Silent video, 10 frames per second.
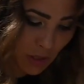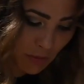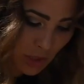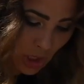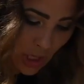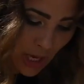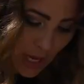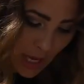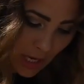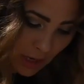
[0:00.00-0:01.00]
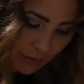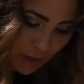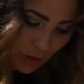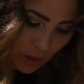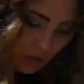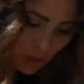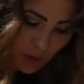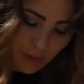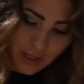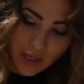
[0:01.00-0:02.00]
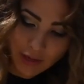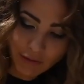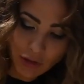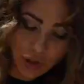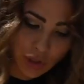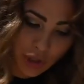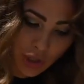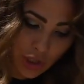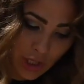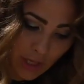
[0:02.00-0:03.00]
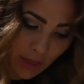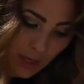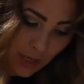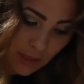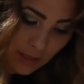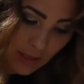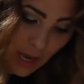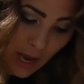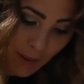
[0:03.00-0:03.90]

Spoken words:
sewing machine. If you're serging this